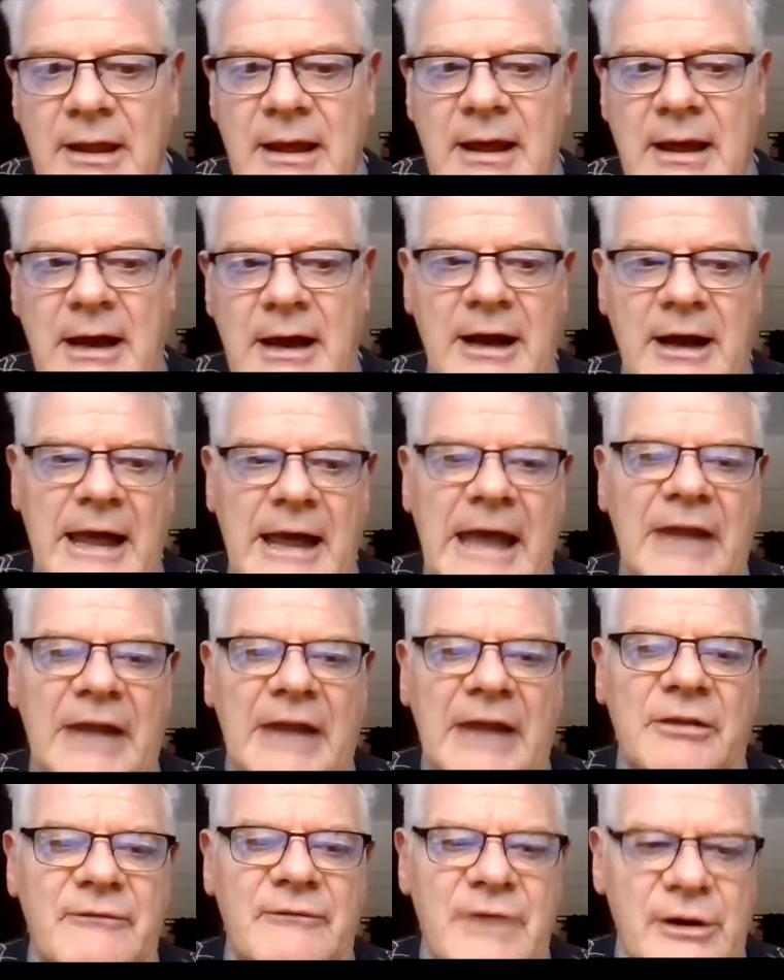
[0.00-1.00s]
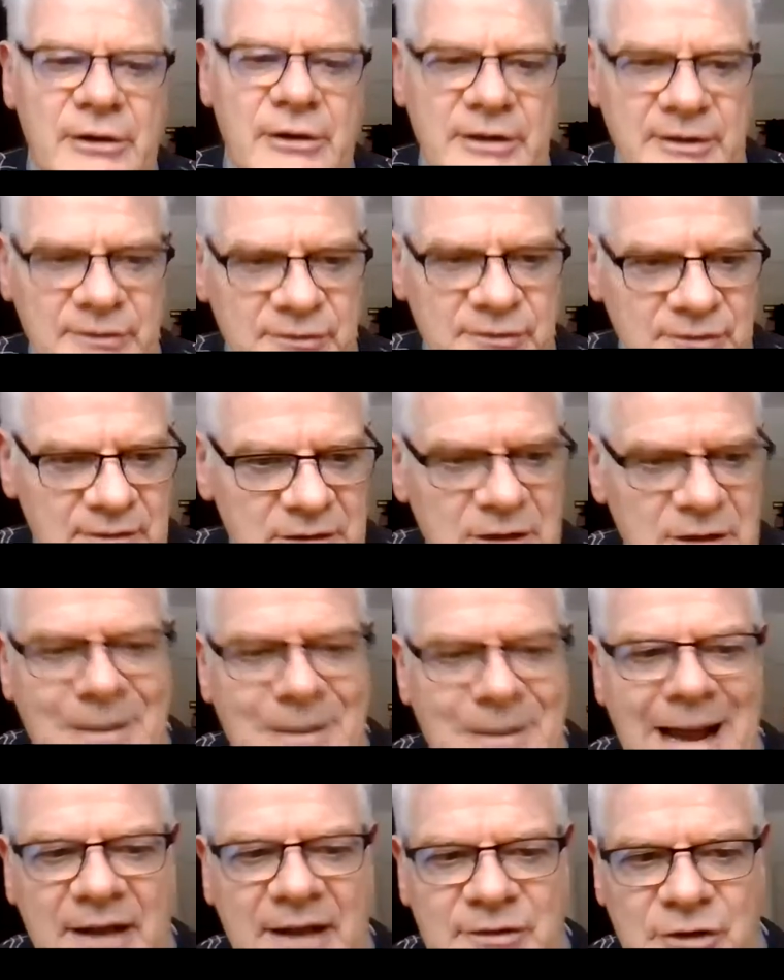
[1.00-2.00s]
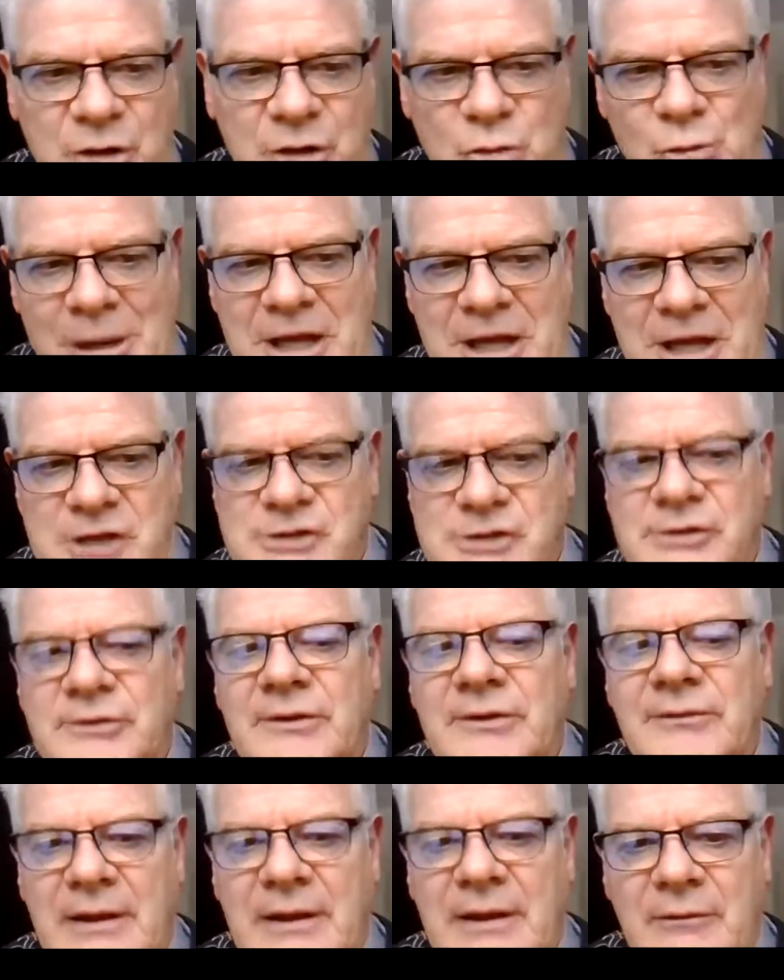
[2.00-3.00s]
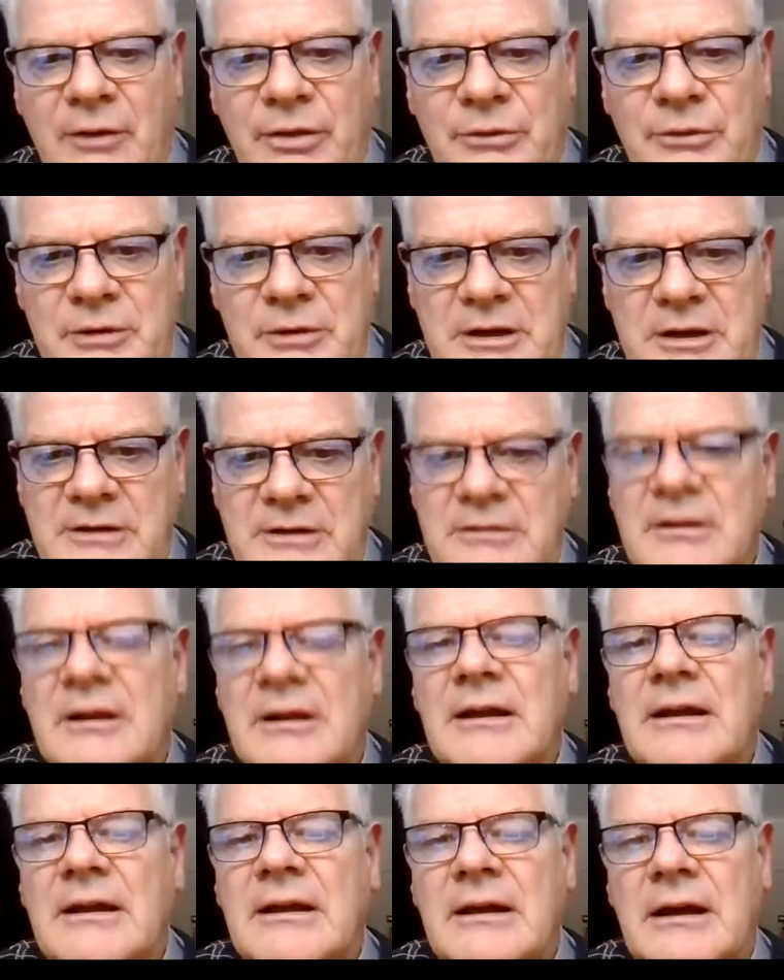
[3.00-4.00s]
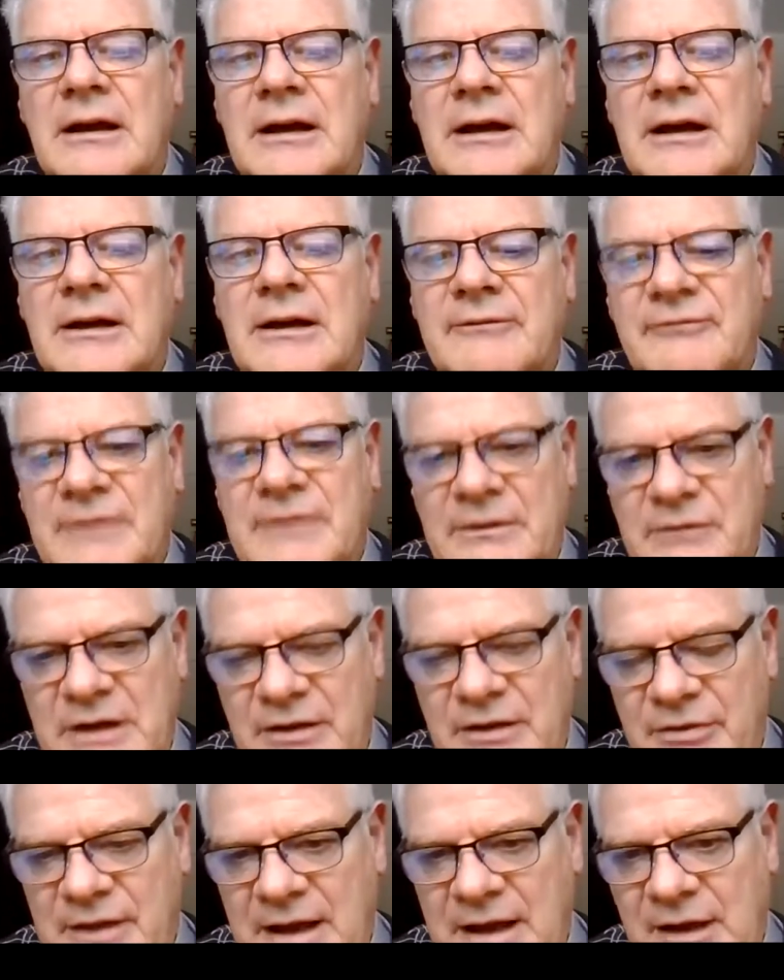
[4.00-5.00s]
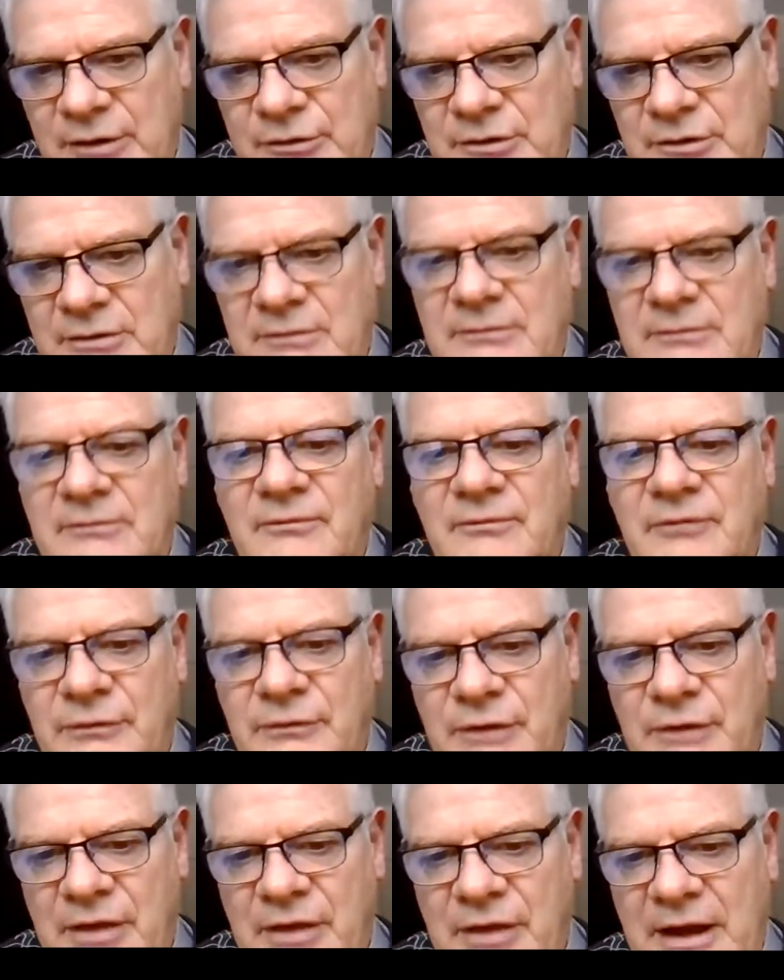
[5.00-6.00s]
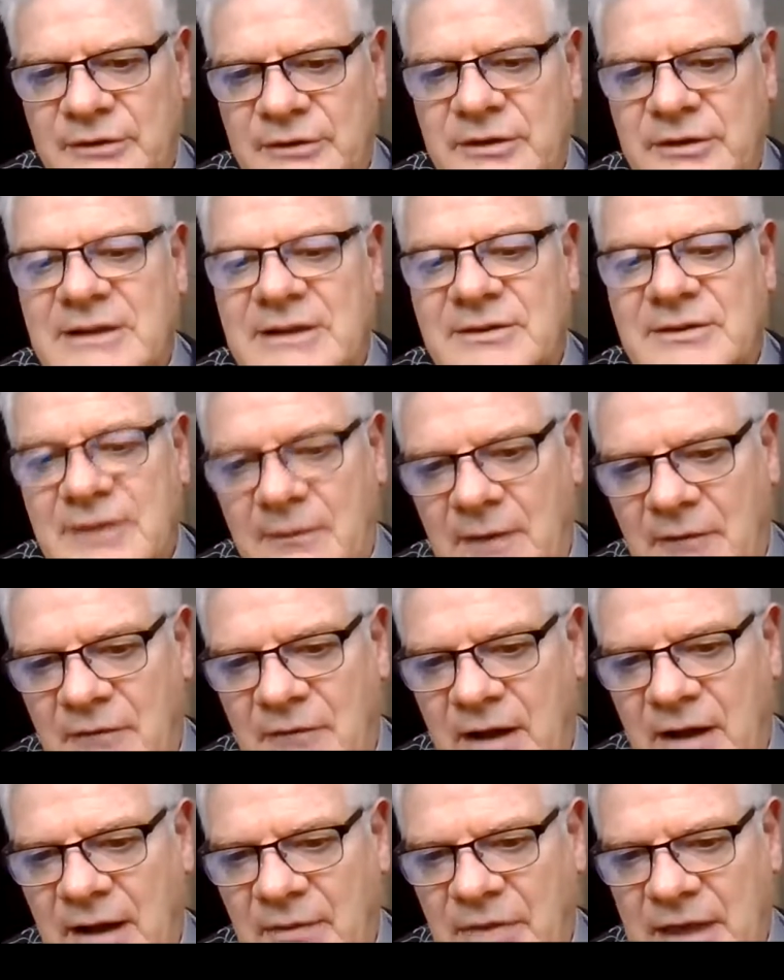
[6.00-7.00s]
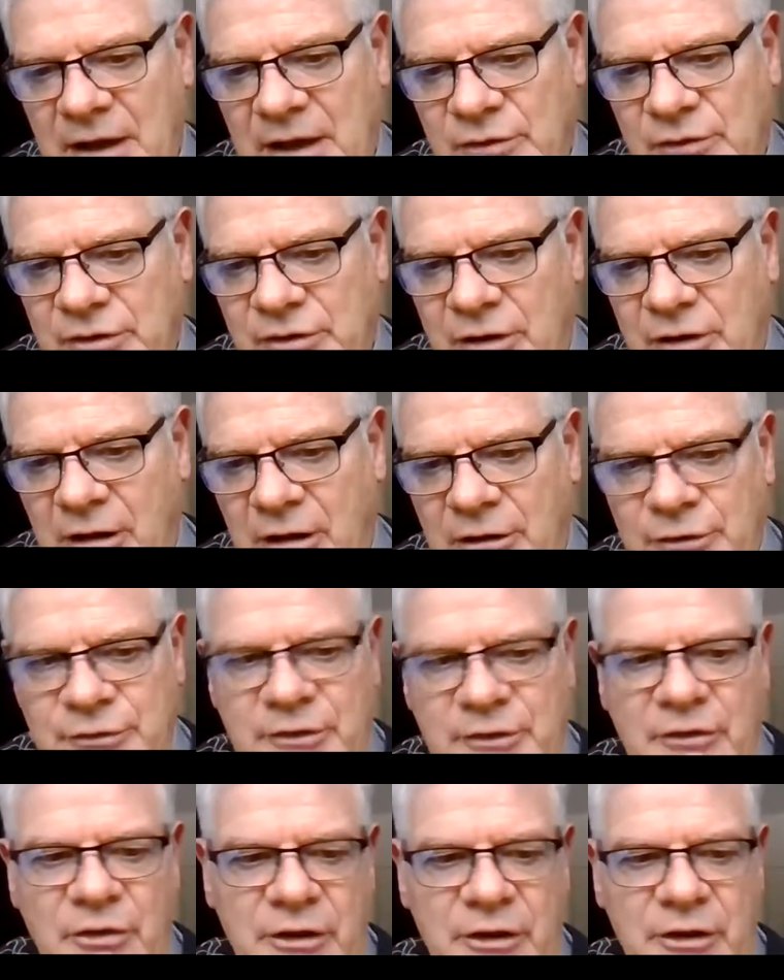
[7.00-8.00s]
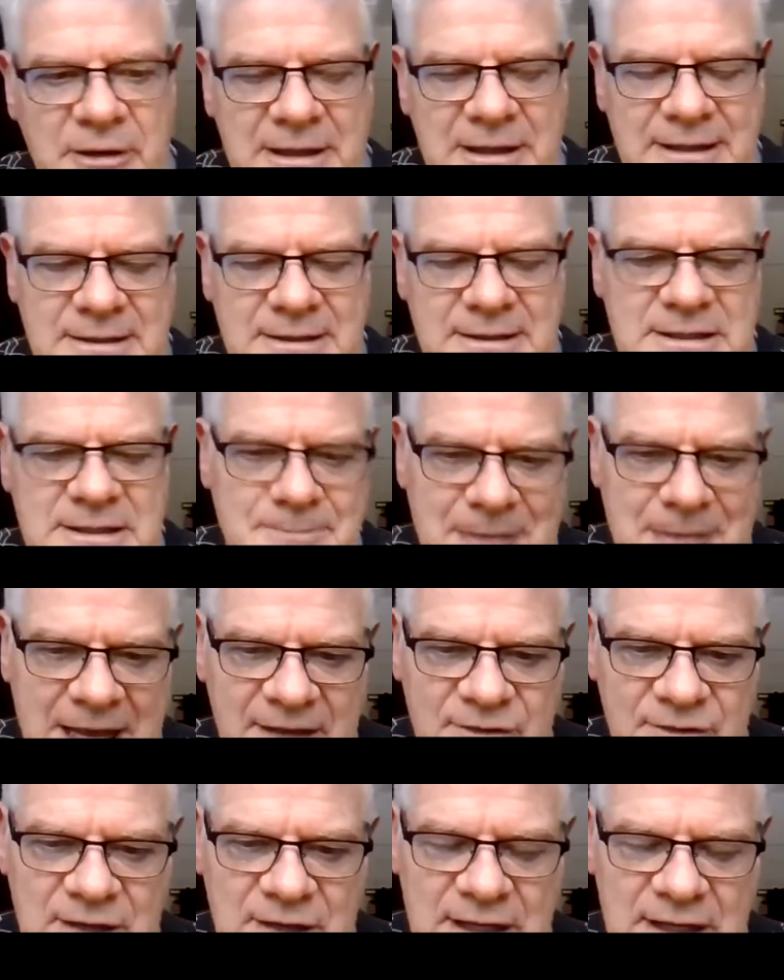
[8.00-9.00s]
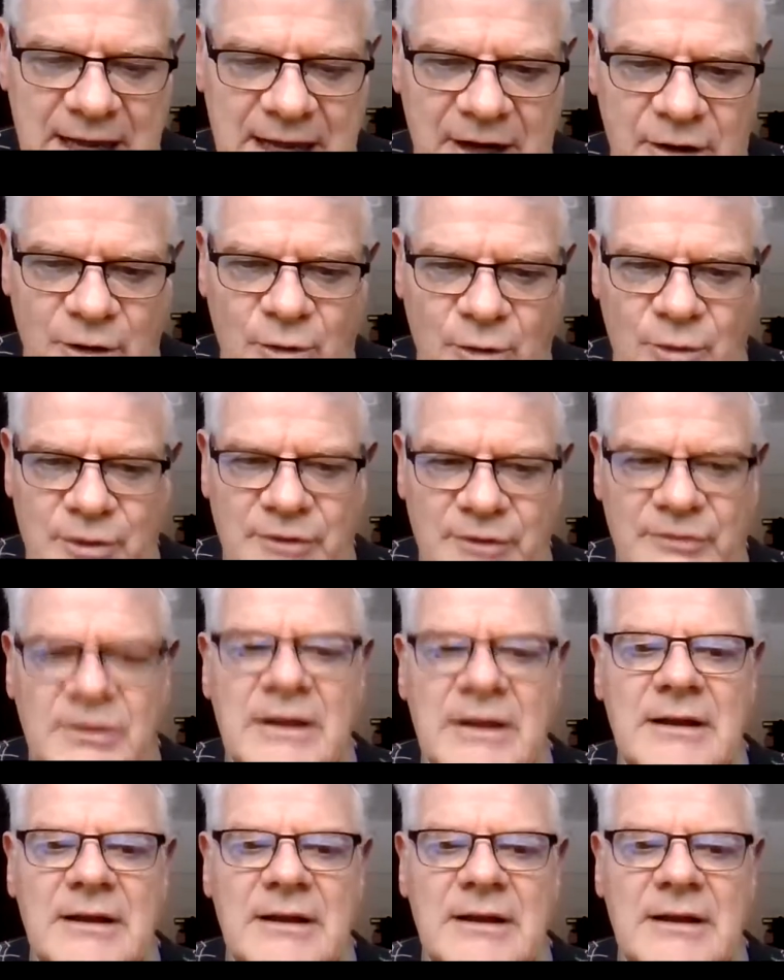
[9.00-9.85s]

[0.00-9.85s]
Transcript: and the various capacity ranges of level 3, $15,000, $50,000, and $75,000 in the capacity categories